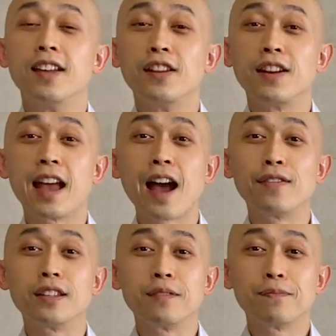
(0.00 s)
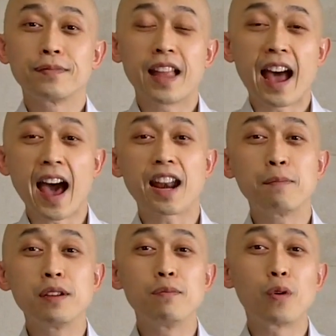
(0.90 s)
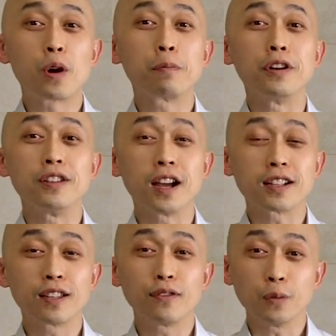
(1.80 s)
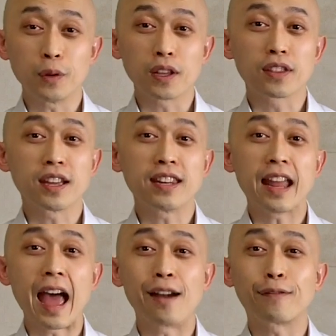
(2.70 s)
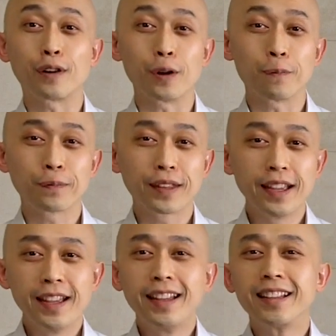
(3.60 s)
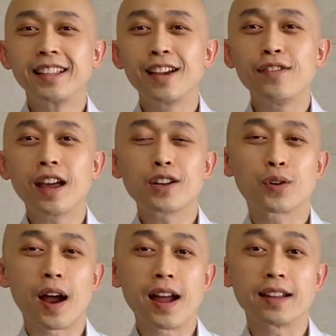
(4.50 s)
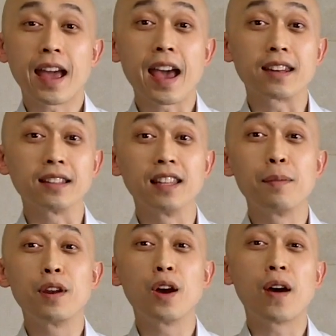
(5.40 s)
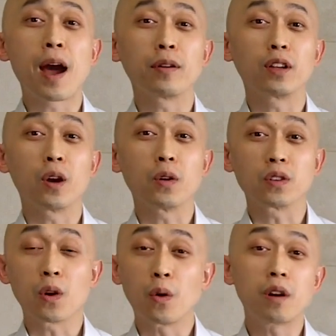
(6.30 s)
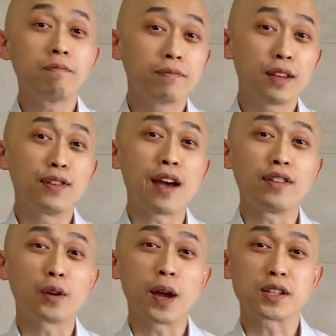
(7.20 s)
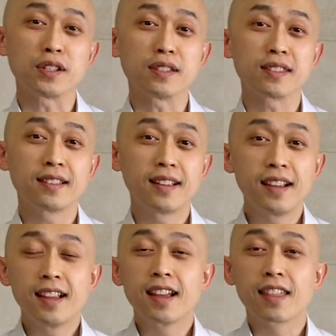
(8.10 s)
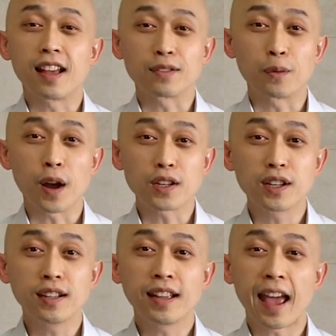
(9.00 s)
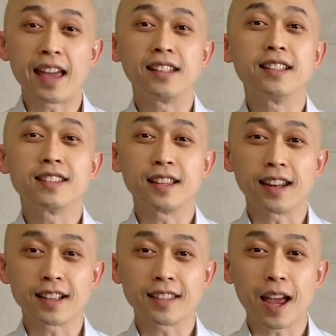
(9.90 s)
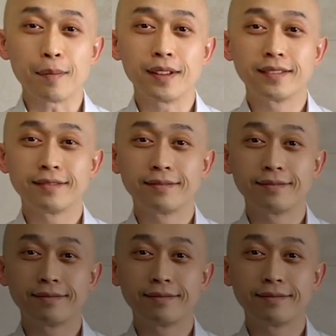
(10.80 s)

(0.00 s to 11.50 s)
And there you have it, how to be more productive with an AFRO. Give that a try and let me know how it goes or if you have any questions. Thanks for watching and see you next time.